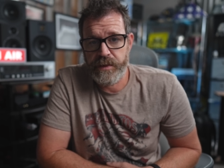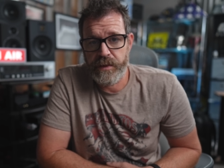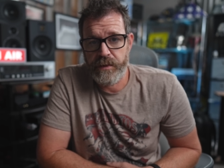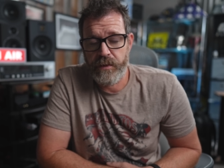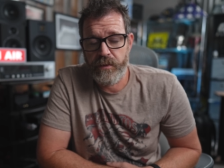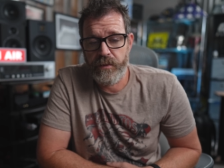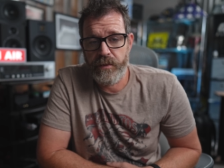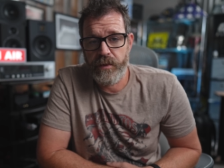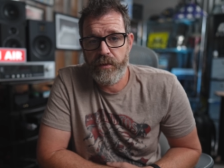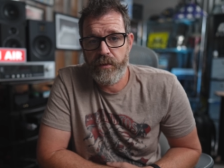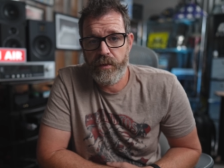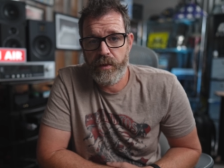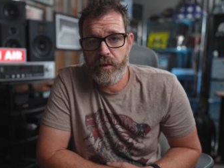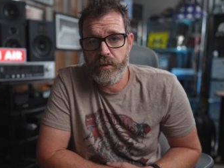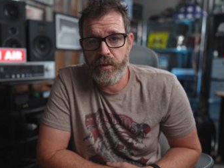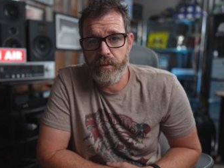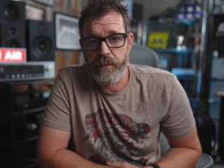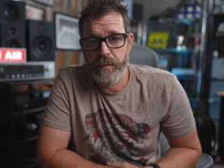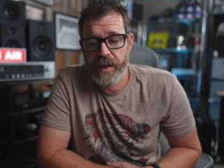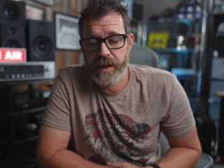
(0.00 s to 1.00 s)
that are no
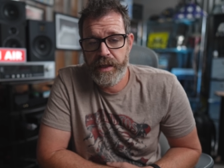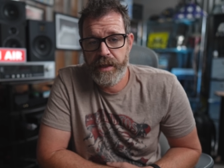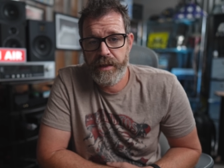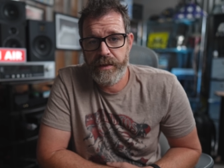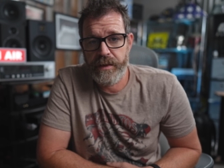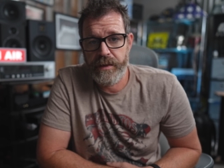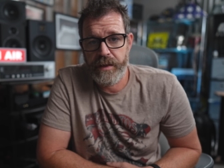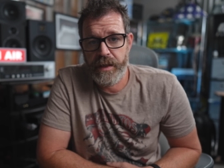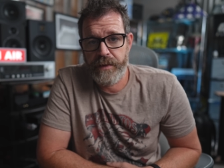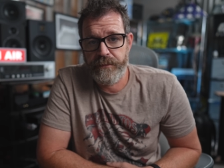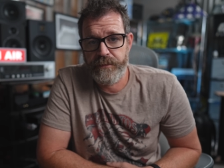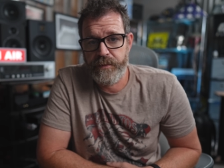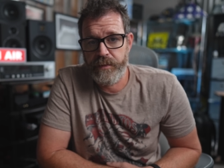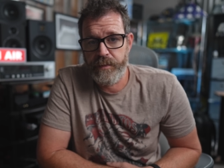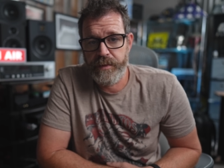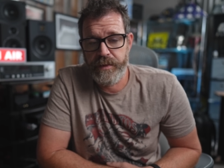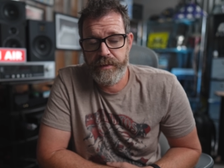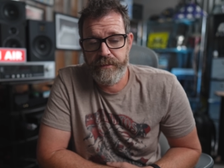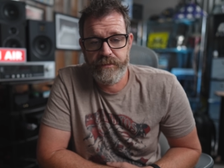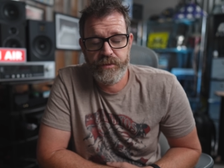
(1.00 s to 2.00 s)
longer made and have to
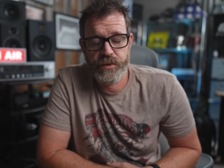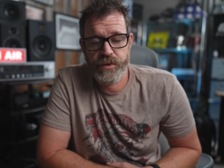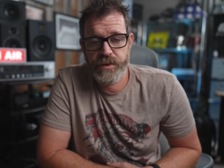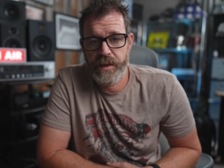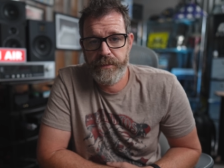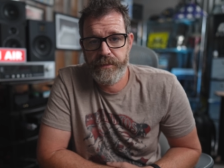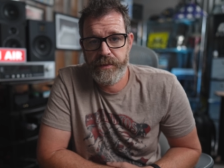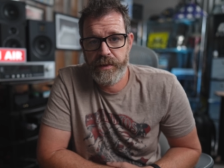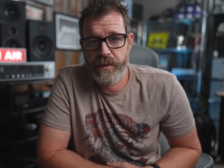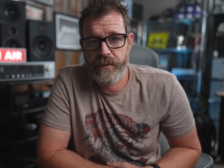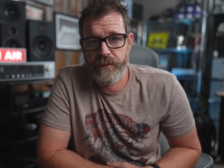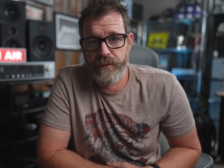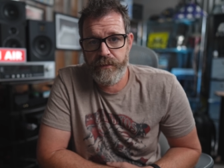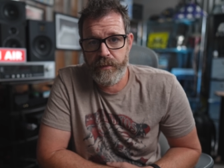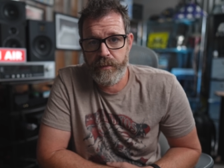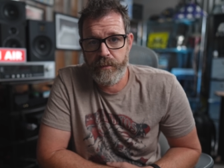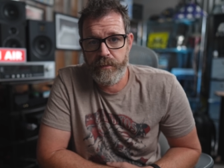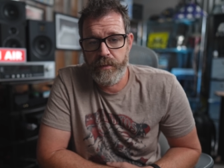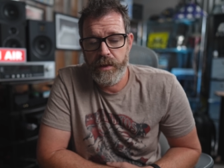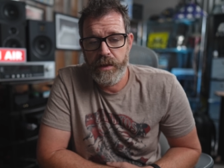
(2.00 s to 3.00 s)
be shipped in
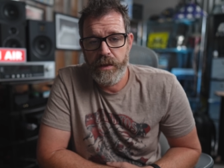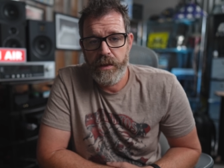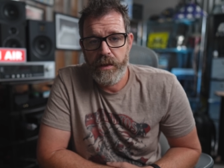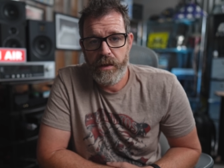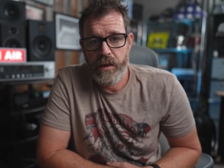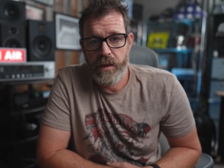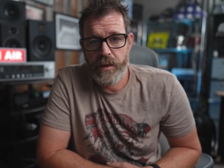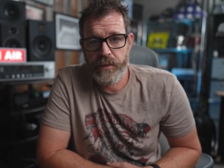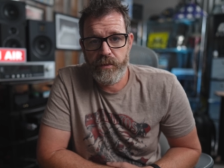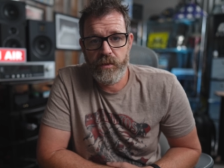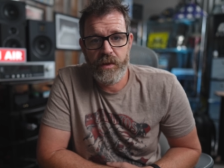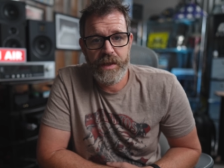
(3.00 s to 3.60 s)
from other